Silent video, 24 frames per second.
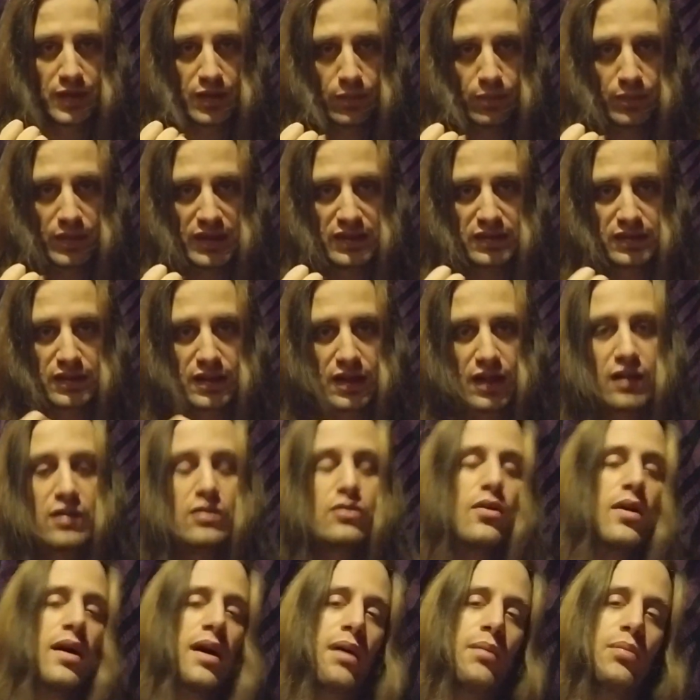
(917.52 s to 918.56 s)
being the gun
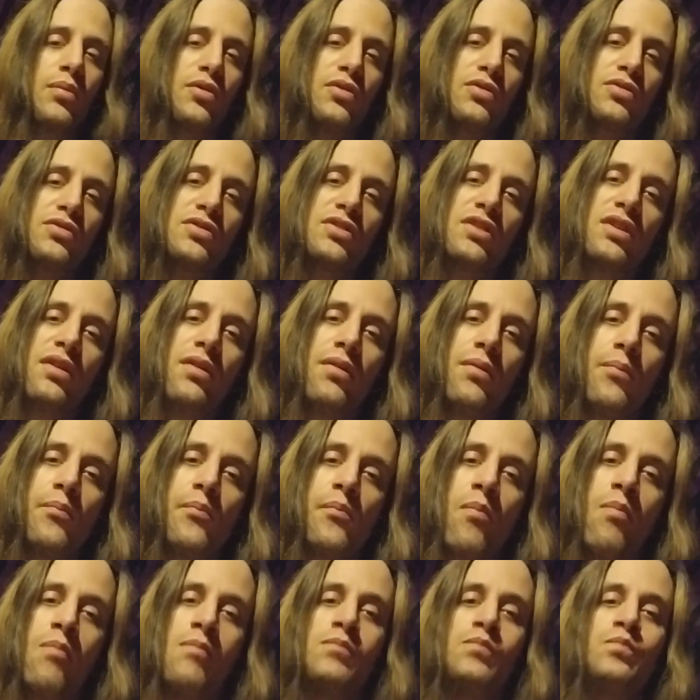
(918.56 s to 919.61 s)
grabbers
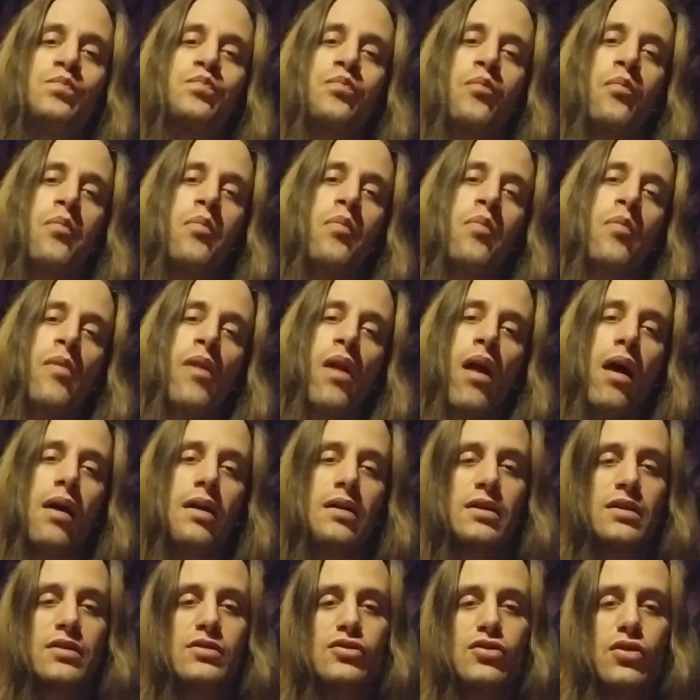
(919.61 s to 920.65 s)

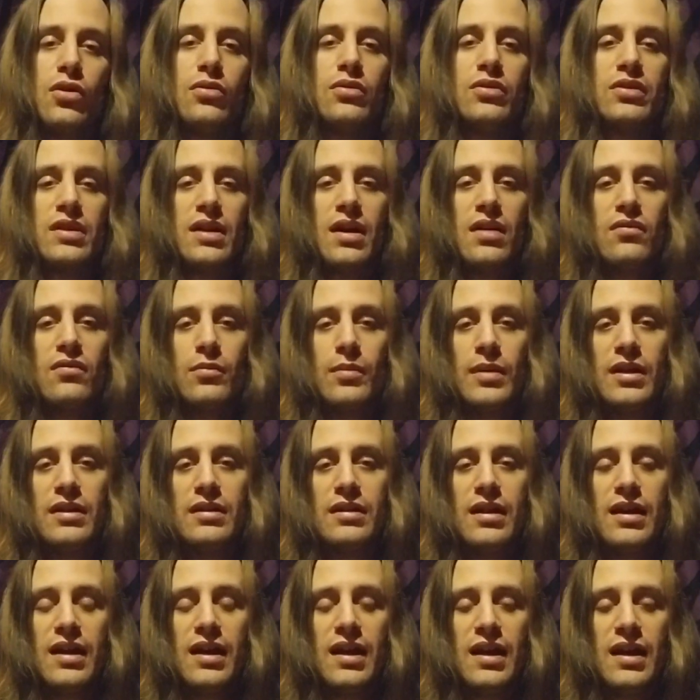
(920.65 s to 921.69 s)
and controlling the government.
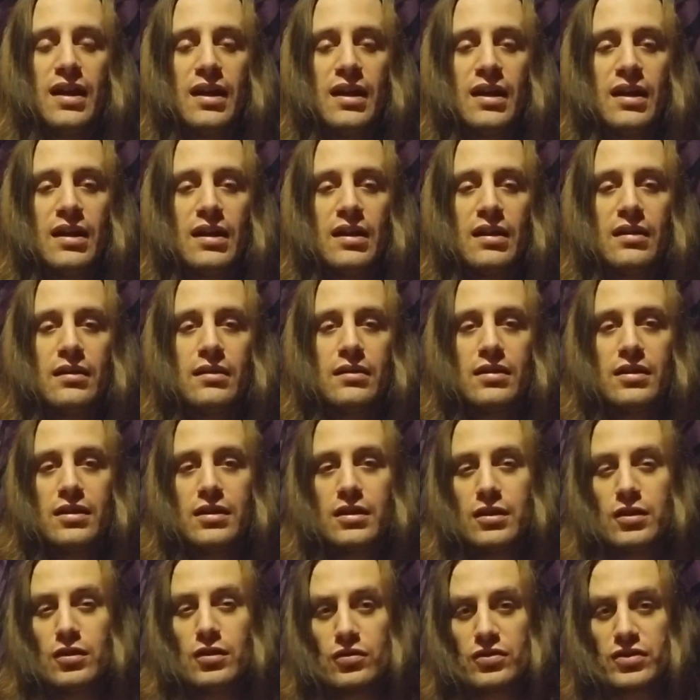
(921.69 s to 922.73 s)

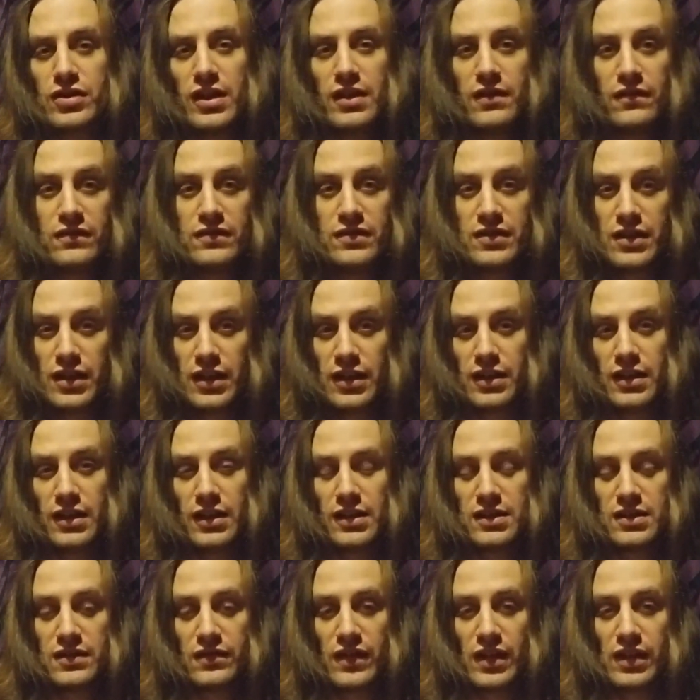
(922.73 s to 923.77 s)
And you're saying
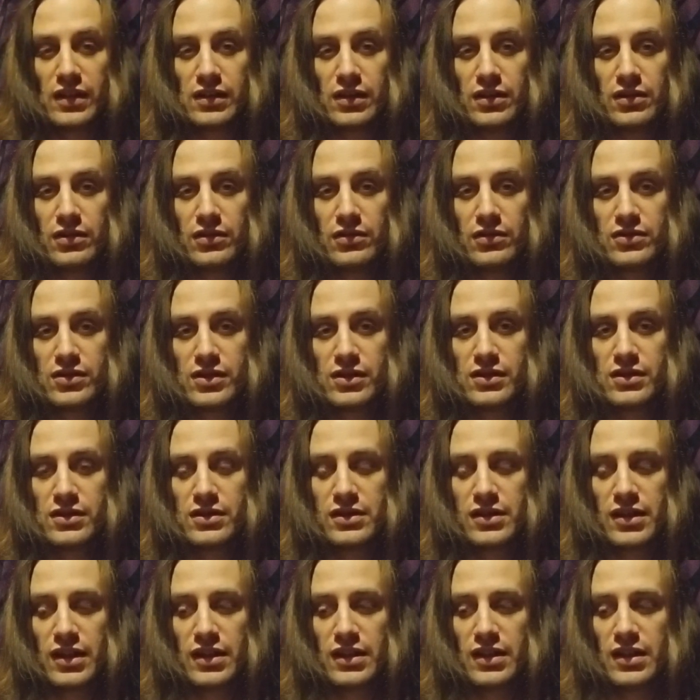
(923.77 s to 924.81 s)
CNN is fake news and
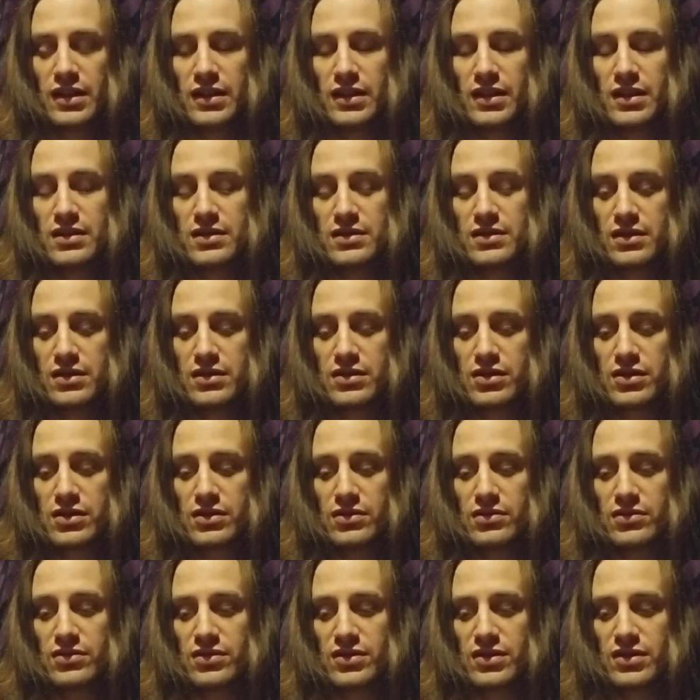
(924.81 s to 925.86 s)
CNN is
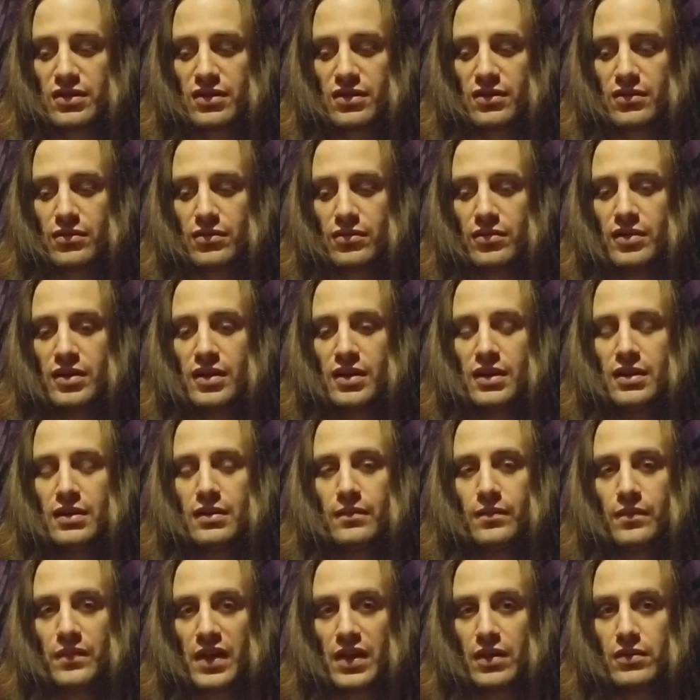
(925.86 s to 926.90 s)
Jews. So
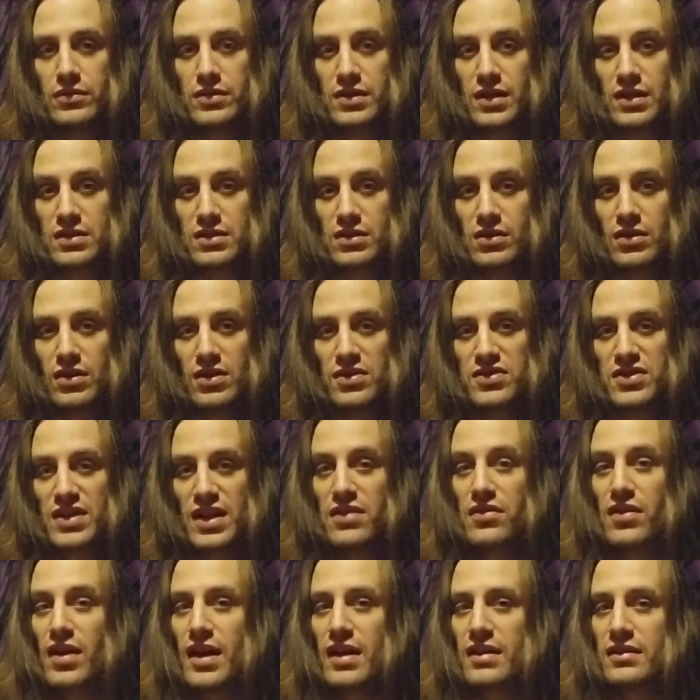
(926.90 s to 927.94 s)
I was just going to say
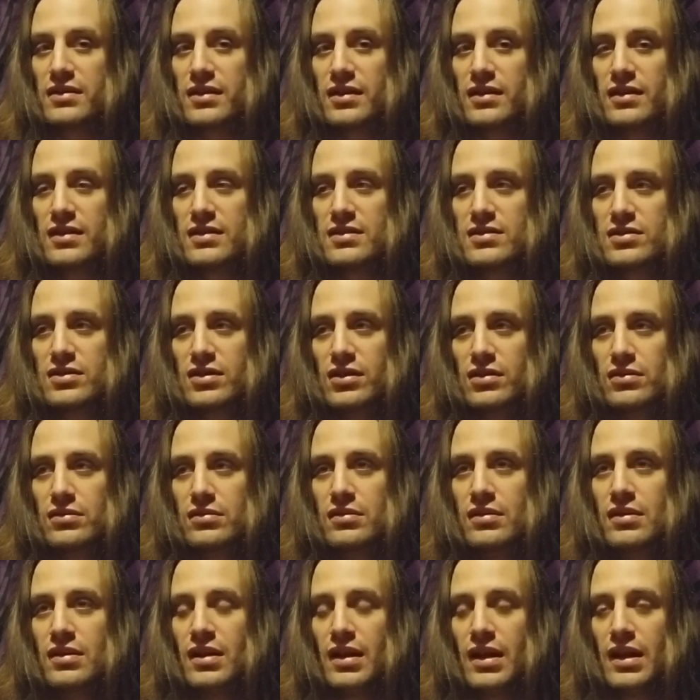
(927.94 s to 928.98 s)
that to this dude.
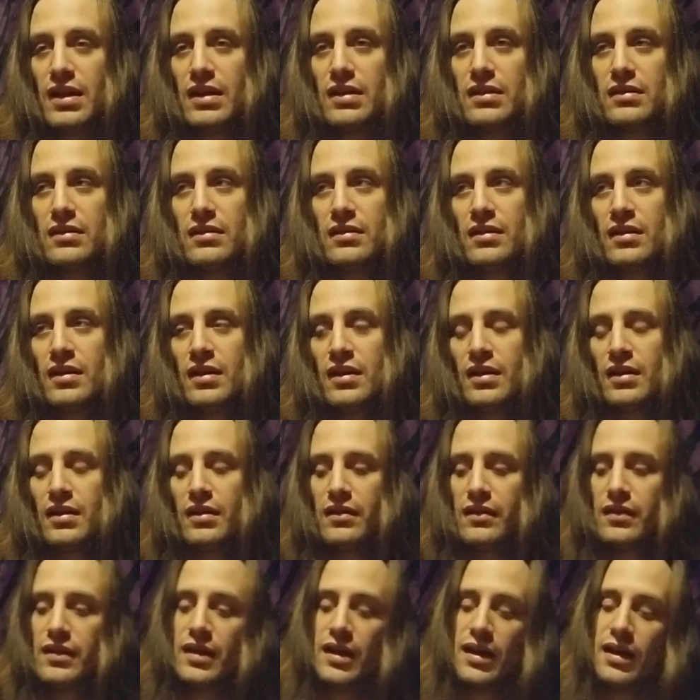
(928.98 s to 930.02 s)
And
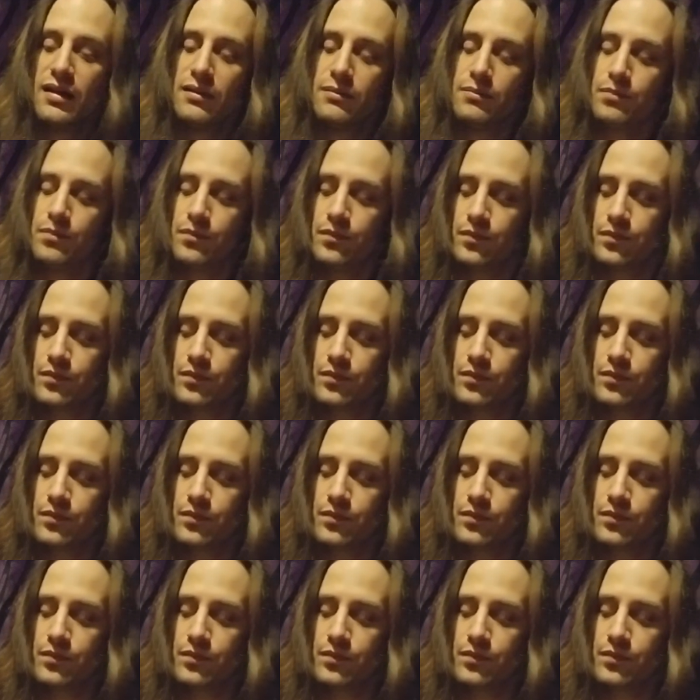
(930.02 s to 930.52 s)
then